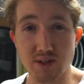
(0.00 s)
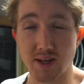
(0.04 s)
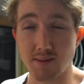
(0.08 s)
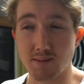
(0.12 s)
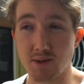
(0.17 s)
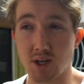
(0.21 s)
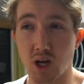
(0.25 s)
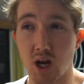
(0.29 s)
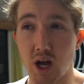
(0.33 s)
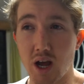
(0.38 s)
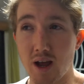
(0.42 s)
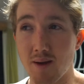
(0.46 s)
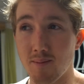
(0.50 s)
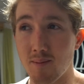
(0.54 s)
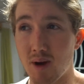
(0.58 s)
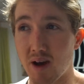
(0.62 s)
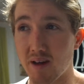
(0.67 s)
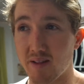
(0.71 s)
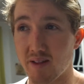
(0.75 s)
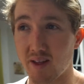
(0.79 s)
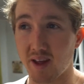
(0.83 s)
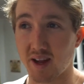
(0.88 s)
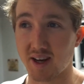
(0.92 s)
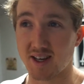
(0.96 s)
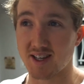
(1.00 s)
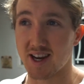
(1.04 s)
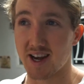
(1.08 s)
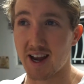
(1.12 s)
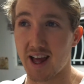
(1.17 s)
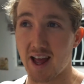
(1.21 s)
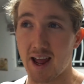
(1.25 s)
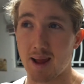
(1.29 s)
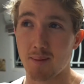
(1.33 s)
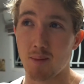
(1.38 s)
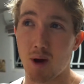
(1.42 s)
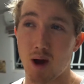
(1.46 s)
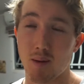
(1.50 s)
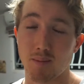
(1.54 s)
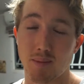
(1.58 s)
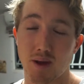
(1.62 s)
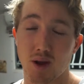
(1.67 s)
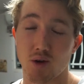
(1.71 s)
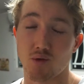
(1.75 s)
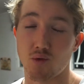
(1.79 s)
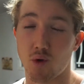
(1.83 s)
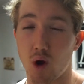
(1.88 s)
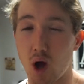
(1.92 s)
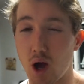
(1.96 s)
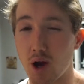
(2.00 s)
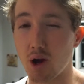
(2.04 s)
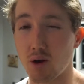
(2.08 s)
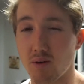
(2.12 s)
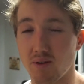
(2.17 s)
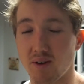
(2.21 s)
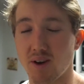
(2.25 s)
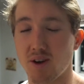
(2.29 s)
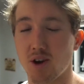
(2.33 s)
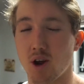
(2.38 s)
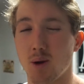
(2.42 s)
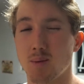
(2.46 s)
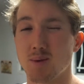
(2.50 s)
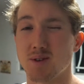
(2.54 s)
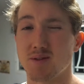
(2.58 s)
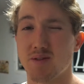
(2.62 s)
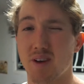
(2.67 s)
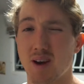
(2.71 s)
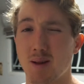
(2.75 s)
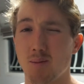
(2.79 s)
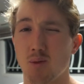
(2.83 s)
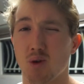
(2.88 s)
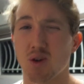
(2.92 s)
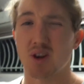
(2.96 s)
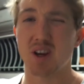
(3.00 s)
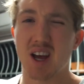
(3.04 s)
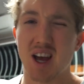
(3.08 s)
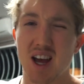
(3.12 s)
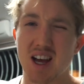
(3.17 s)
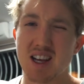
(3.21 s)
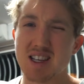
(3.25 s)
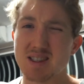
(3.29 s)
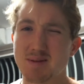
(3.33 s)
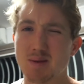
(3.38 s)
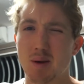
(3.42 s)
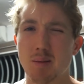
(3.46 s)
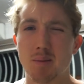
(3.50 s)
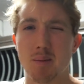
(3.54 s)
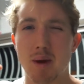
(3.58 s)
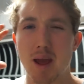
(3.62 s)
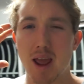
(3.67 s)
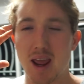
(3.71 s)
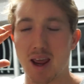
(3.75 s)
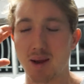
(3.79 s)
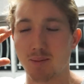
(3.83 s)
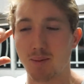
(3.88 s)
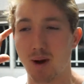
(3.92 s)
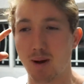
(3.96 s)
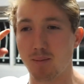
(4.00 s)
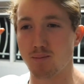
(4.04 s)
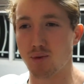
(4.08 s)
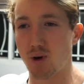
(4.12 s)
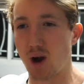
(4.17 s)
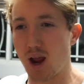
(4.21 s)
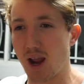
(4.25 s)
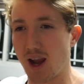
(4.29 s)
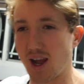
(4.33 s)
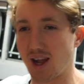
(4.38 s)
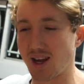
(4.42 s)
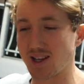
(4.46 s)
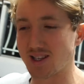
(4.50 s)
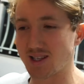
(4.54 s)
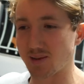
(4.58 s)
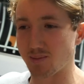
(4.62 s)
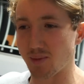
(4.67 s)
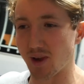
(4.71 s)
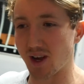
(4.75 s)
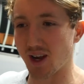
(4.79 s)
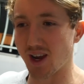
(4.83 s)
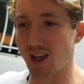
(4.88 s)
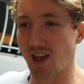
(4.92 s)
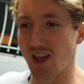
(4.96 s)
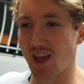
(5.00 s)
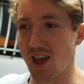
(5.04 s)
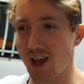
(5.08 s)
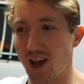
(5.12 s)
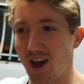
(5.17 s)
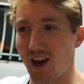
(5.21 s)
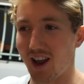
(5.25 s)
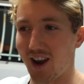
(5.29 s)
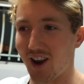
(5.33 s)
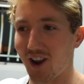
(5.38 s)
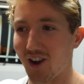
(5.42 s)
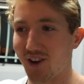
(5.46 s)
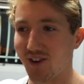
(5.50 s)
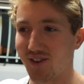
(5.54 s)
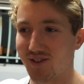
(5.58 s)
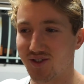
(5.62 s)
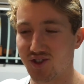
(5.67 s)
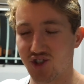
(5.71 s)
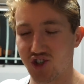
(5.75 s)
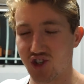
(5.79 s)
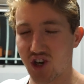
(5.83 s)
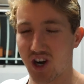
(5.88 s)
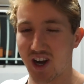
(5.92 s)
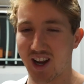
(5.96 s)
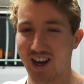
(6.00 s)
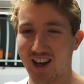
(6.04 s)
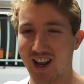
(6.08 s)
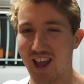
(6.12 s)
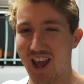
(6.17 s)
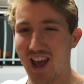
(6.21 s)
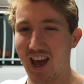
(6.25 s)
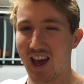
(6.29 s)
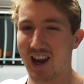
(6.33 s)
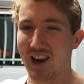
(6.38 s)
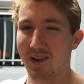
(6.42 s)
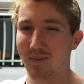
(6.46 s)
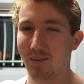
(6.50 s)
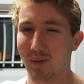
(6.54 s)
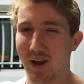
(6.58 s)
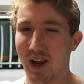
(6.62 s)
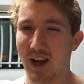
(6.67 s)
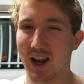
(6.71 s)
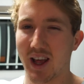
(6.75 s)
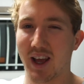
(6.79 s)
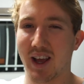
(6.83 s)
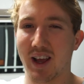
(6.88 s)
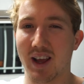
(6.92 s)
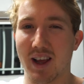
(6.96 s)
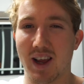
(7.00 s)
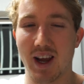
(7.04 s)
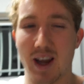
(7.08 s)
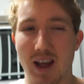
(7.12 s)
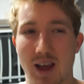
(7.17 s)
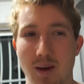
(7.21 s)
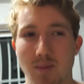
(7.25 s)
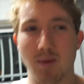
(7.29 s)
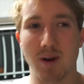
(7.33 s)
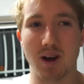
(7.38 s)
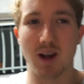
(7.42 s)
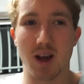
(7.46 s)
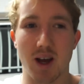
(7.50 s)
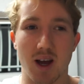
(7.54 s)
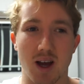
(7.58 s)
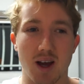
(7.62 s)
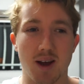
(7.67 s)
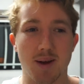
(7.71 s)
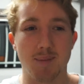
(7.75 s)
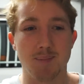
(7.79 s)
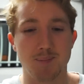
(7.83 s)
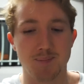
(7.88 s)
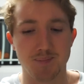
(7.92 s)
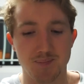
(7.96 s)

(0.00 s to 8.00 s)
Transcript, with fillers: sometime. I think today might be a write-off in terms of any more tasks. My ma my brain is a bit, I don't know, shutting down. I'm getting getting a bit uh.